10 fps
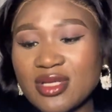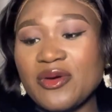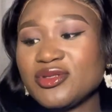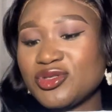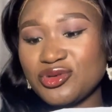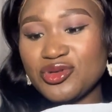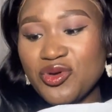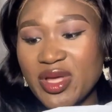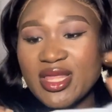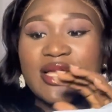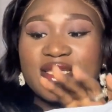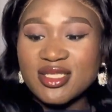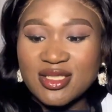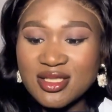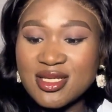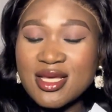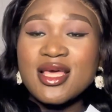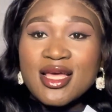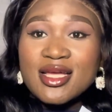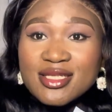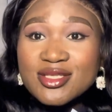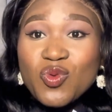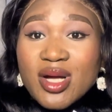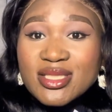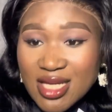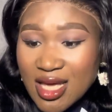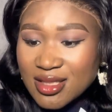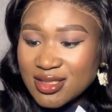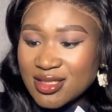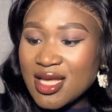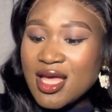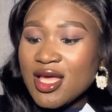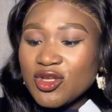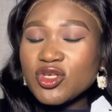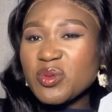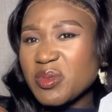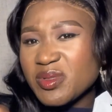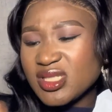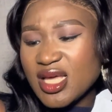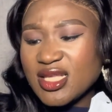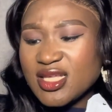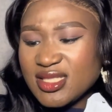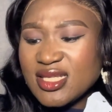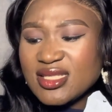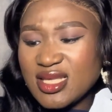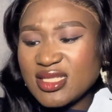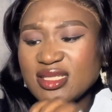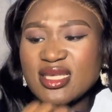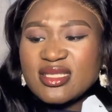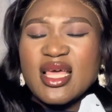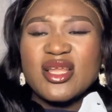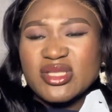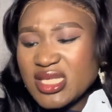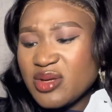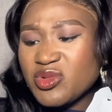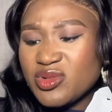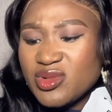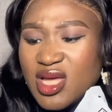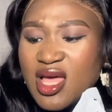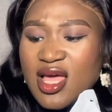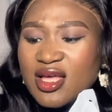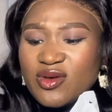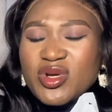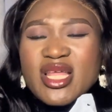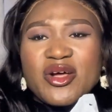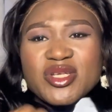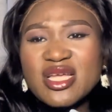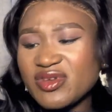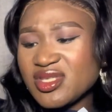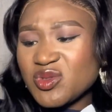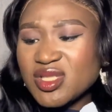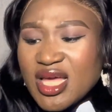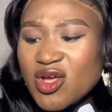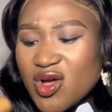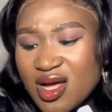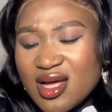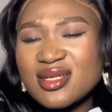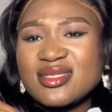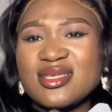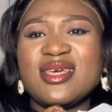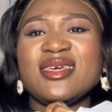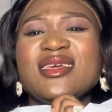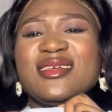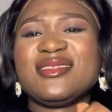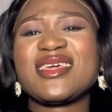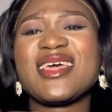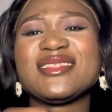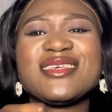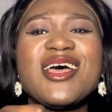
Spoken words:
want to know whether this is worth it. You know, some people say the things they sell on Temu, what I ordered versus what I got. They get,